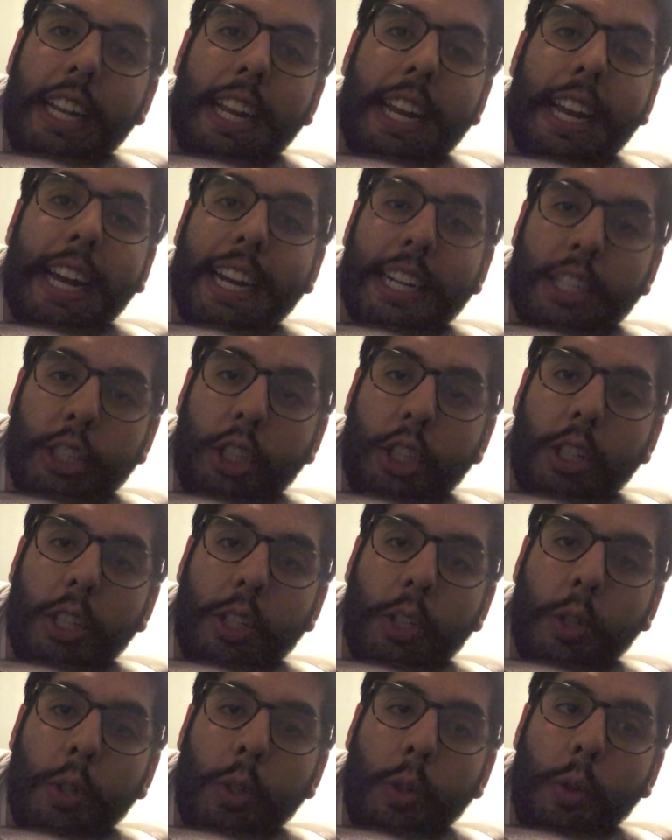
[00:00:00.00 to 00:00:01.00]
actor
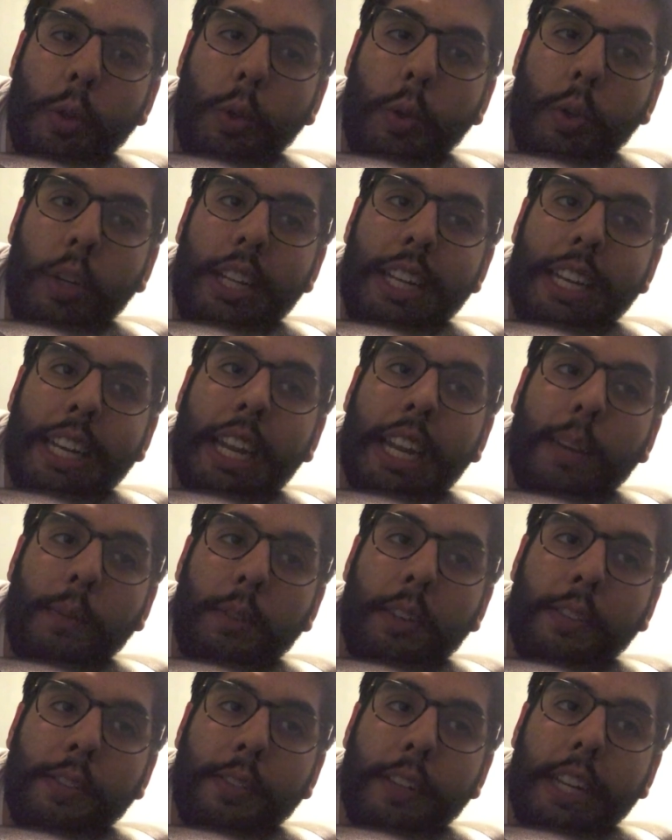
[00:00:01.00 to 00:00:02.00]
who came
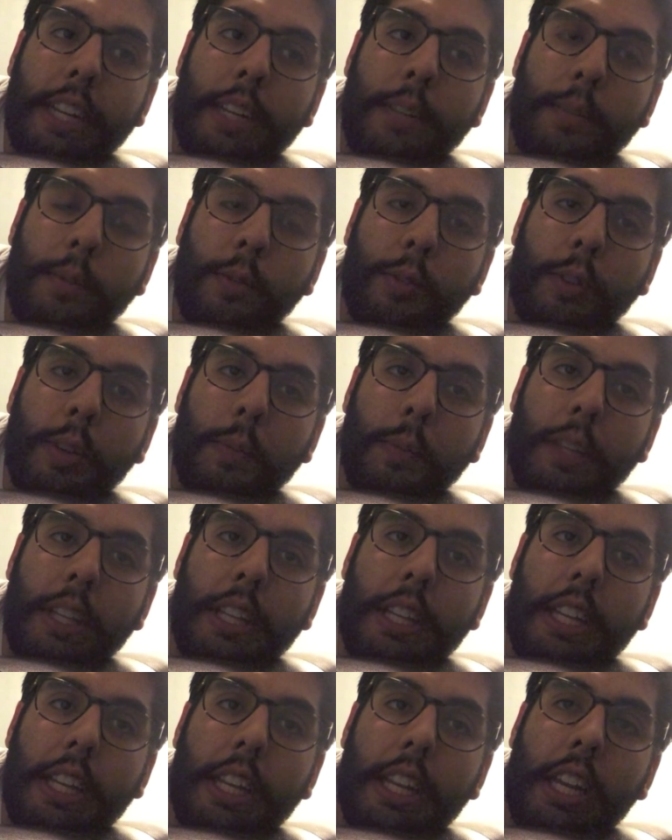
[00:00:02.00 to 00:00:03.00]
to fame from
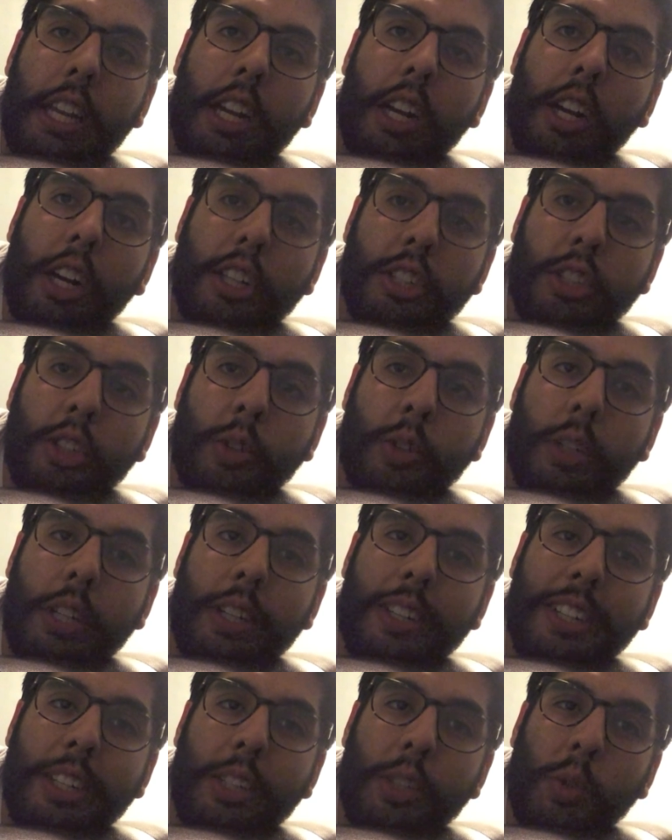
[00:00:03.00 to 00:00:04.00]
the
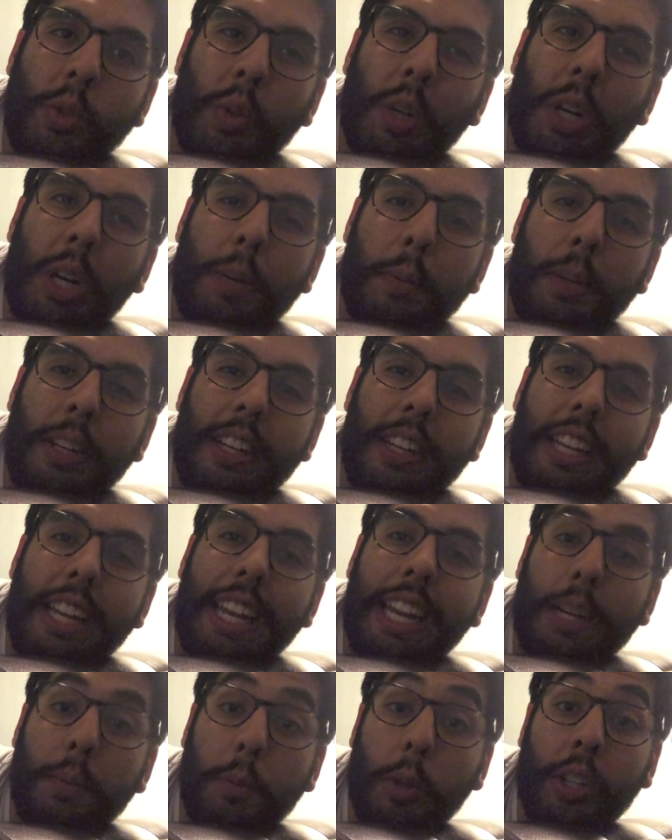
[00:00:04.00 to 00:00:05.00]
Australian drama
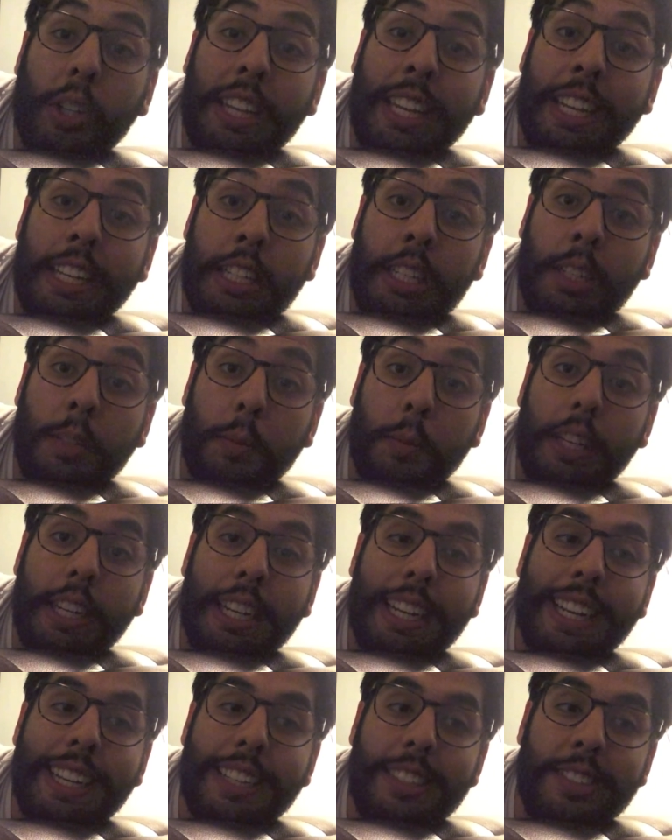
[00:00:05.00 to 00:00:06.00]
Animal Kingdom and
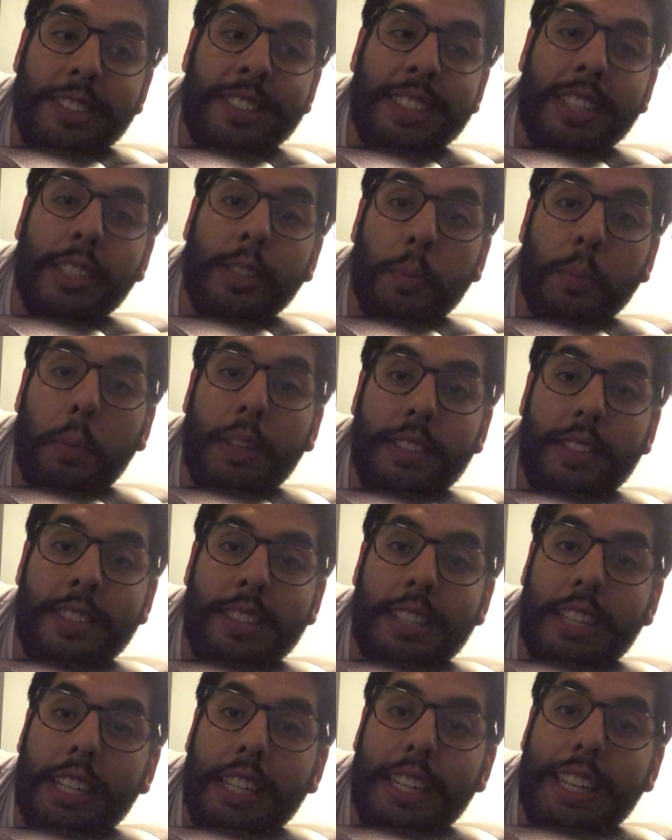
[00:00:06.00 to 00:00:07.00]
has since been
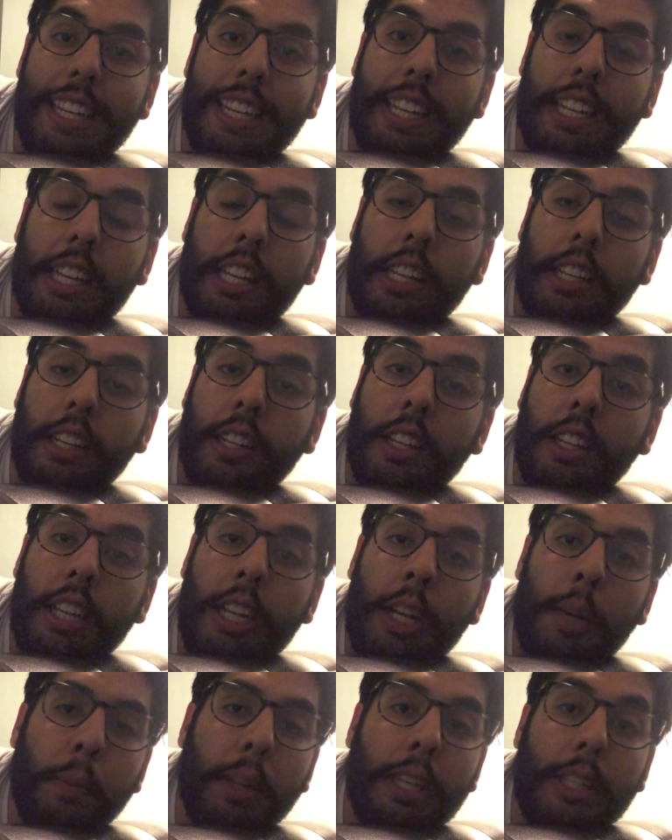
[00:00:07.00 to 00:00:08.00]
seen in
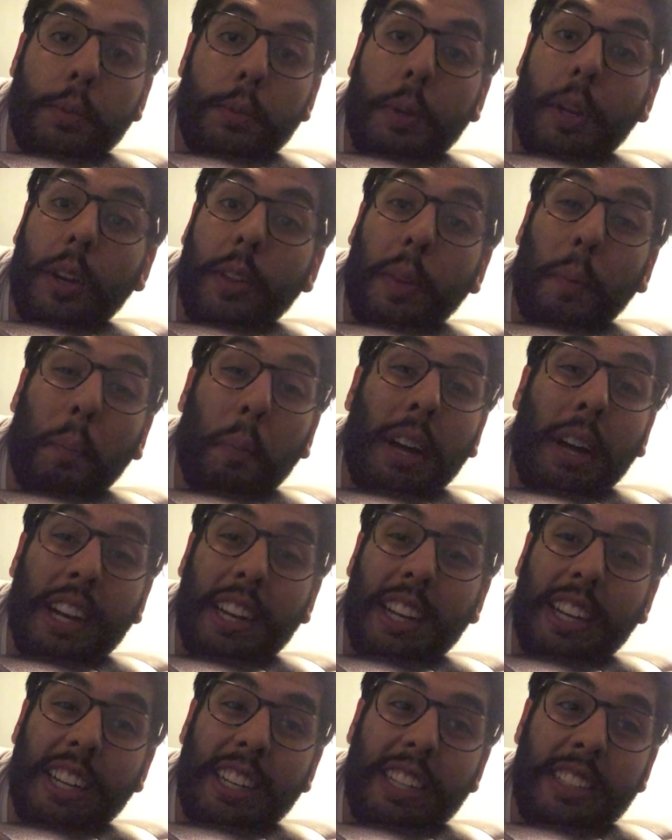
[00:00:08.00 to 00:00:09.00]
Place Beyond the
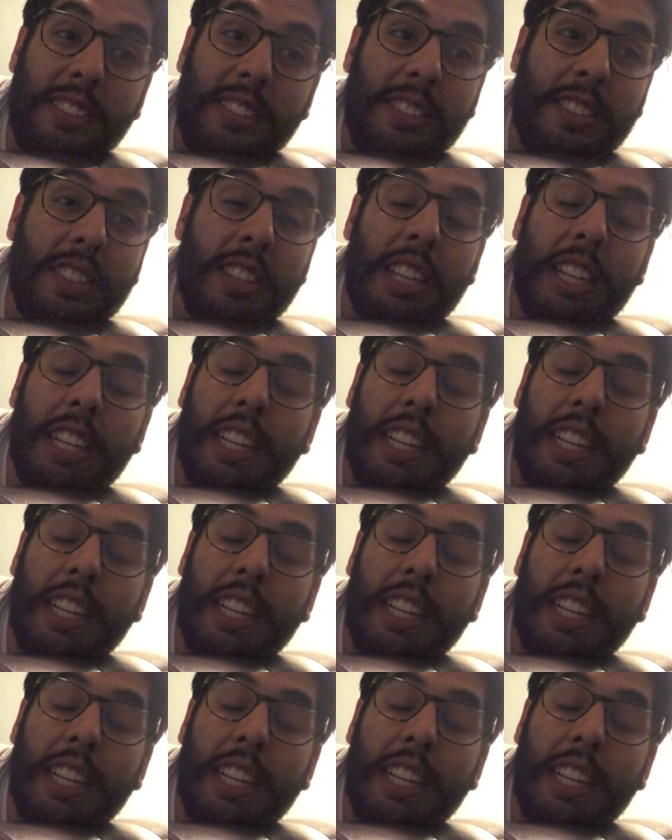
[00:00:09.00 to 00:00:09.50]
Pines,